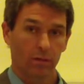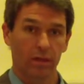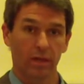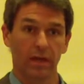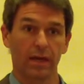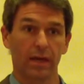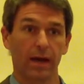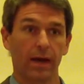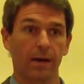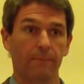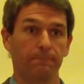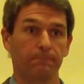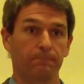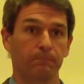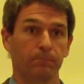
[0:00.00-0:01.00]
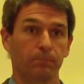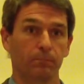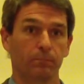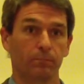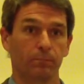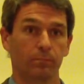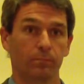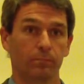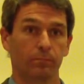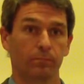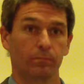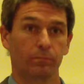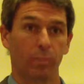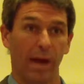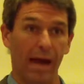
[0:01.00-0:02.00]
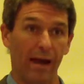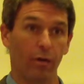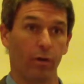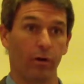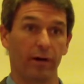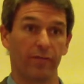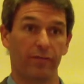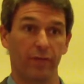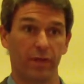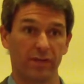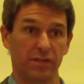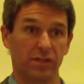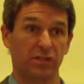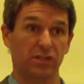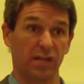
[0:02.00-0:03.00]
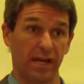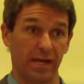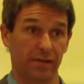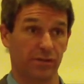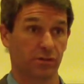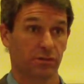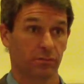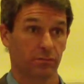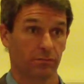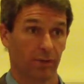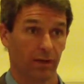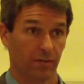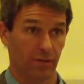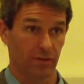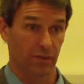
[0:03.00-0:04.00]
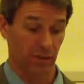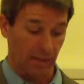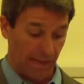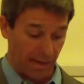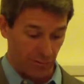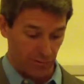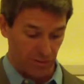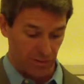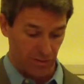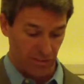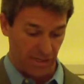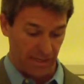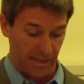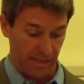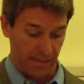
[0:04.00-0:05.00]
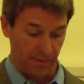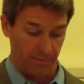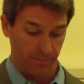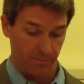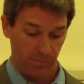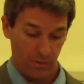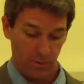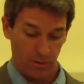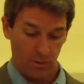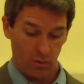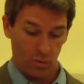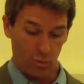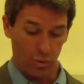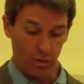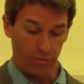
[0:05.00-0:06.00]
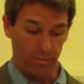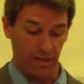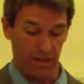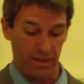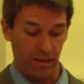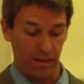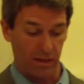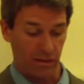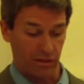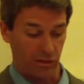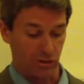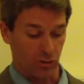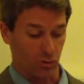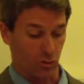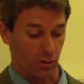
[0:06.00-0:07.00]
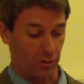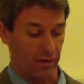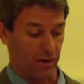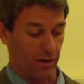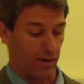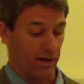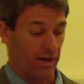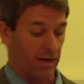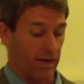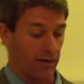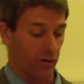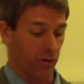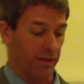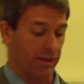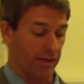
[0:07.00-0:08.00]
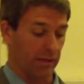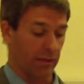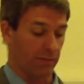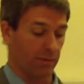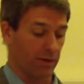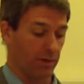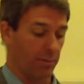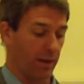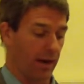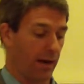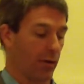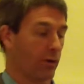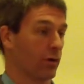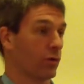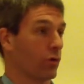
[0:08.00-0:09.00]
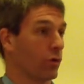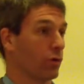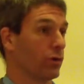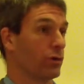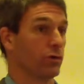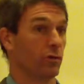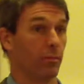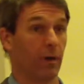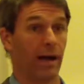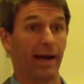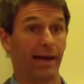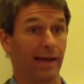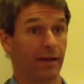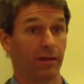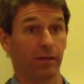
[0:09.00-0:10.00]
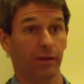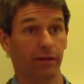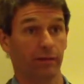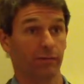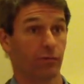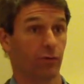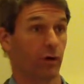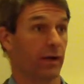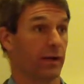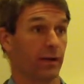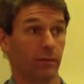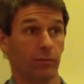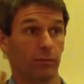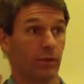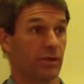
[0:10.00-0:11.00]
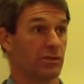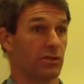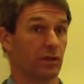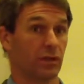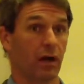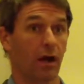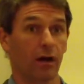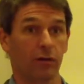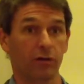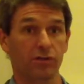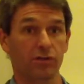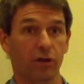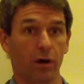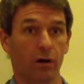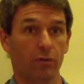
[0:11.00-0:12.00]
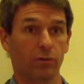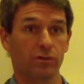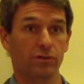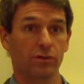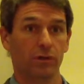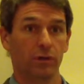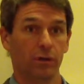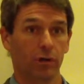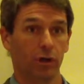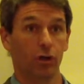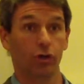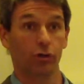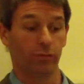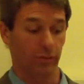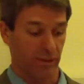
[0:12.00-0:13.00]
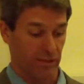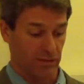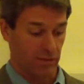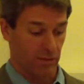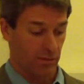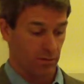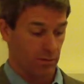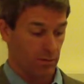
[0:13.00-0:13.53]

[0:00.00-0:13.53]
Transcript: The power, if this exists, if it's allowed to stand, would be an extraordinary and nearly unlimited power to order you to buy anything for any reason Congress thought was a good reason.